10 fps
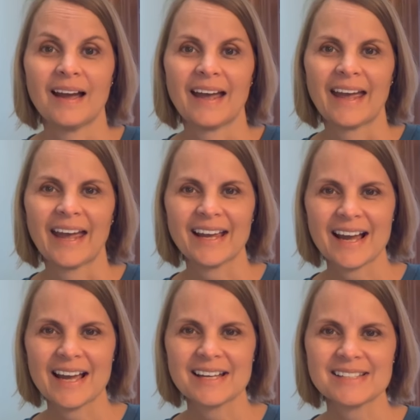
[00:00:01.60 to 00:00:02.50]
Hey
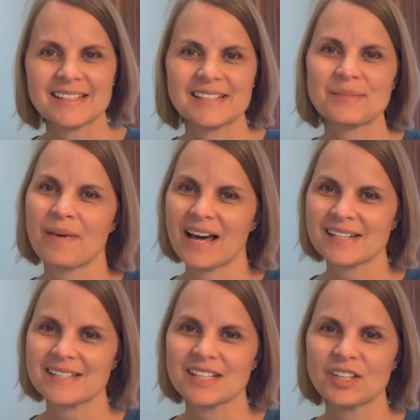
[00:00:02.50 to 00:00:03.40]
guys, it's
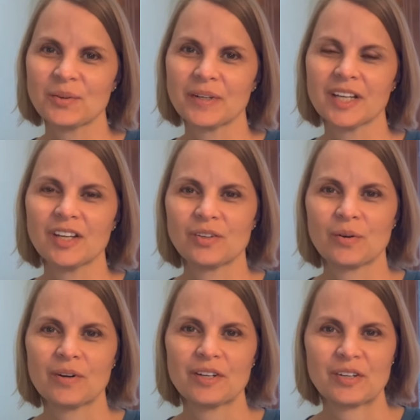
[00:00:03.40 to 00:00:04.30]
Modesty Ewing,
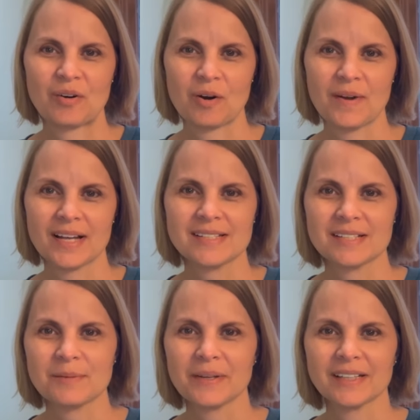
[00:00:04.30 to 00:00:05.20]
your Norwex
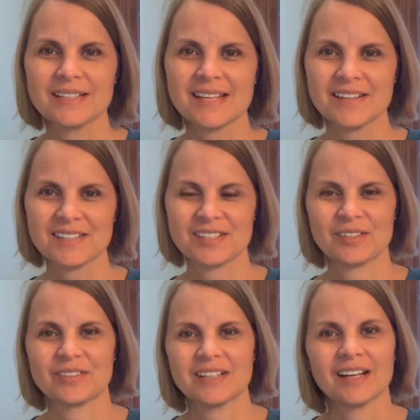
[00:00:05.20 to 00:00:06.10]
independent sales
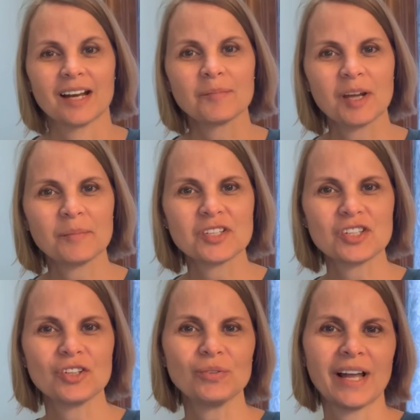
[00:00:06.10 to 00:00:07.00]
consultant, and I'm coming to
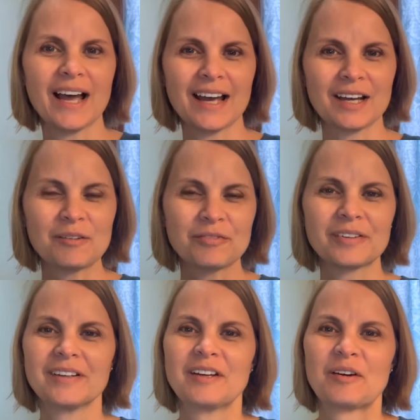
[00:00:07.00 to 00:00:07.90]
you live
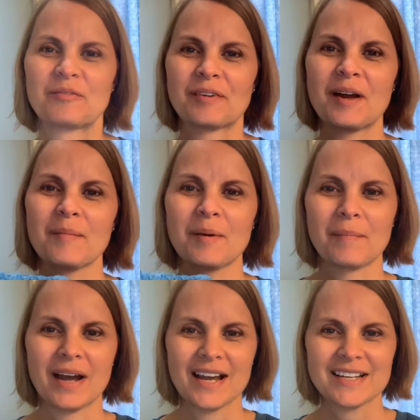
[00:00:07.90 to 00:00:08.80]
from
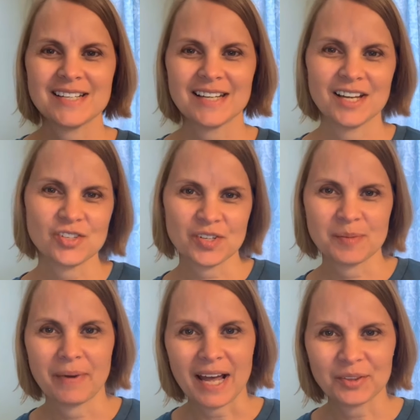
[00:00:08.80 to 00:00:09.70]
my teenager's
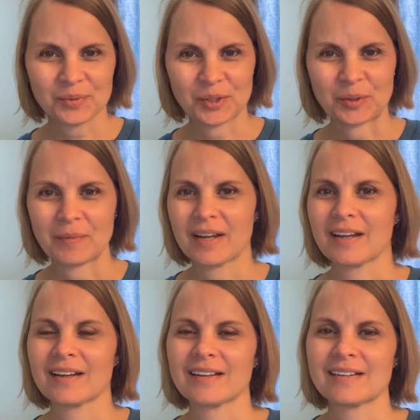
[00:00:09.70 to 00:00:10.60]
bathroom.
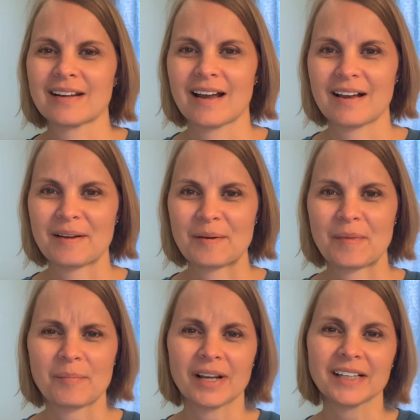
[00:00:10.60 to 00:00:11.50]
And
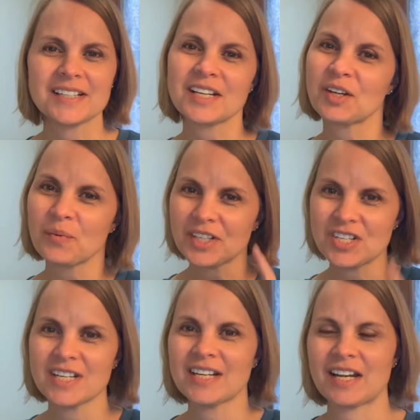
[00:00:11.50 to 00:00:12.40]
I'm not going to tell you which
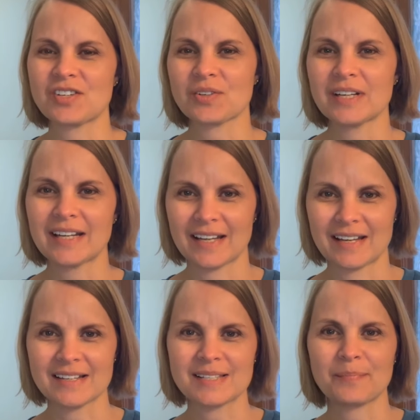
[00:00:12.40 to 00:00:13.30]
teenager it
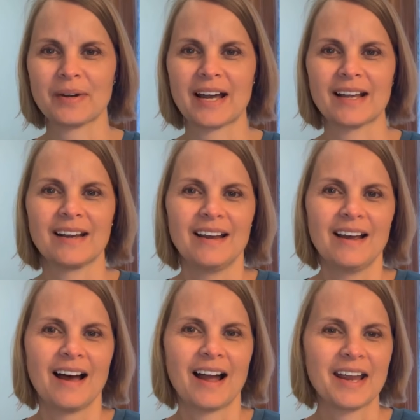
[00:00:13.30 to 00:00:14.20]
is, but
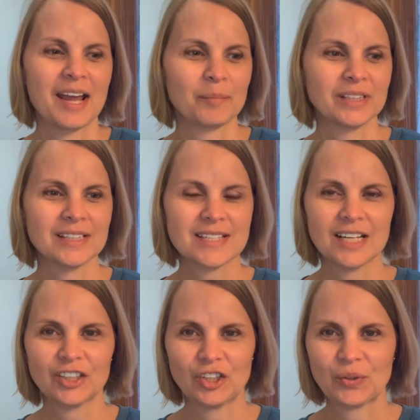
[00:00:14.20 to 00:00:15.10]
I am going to
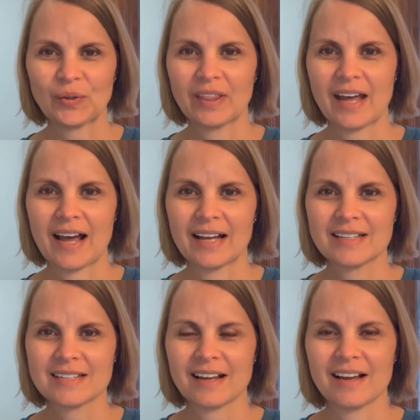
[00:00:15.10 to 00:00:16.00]
tell you that
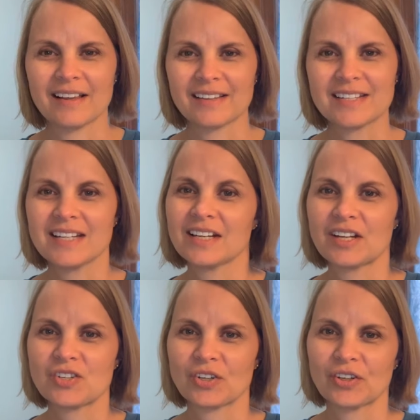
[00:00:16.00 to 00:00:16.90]
the
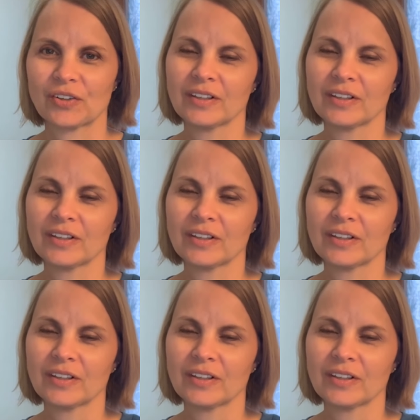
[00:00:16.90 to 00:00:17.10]
teenager